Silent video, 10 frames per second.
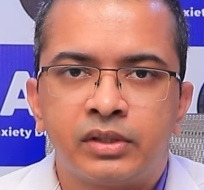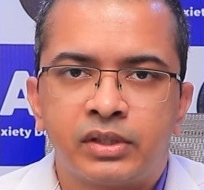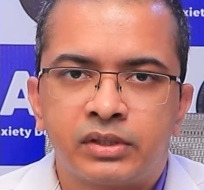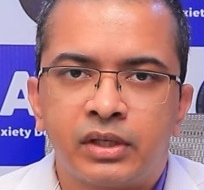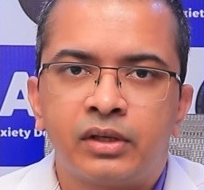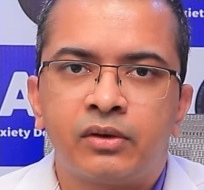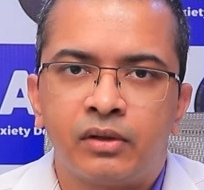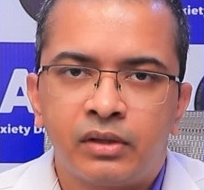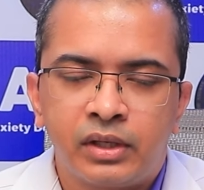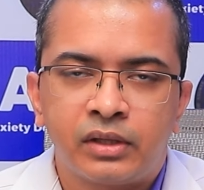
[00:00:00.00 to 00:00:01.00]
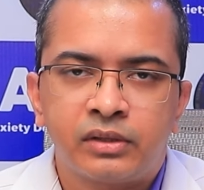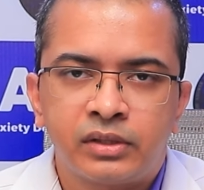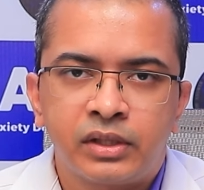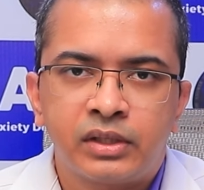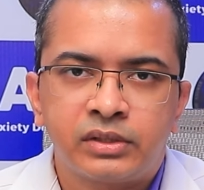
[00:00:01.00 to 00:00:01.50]
Just like all the other
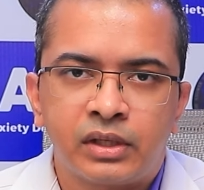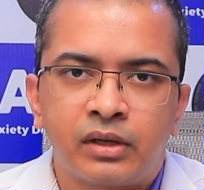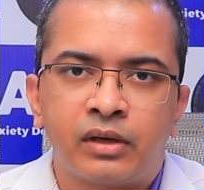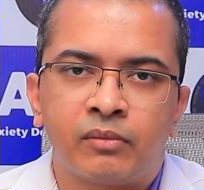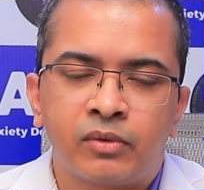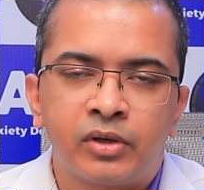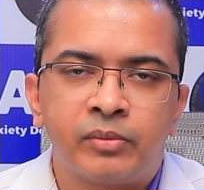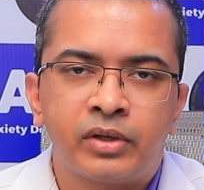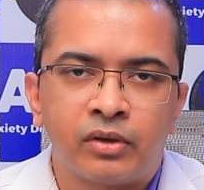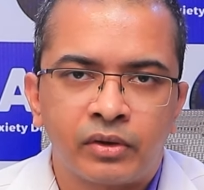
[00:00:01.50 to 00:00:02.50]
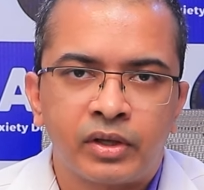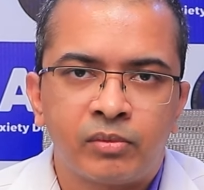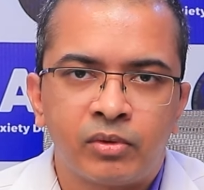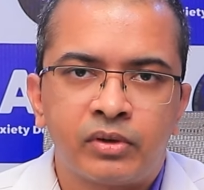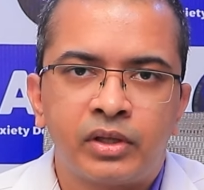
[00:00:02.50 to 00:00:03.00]
theories that I'm going to be talking
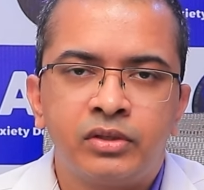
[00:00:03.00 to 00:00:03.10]
about,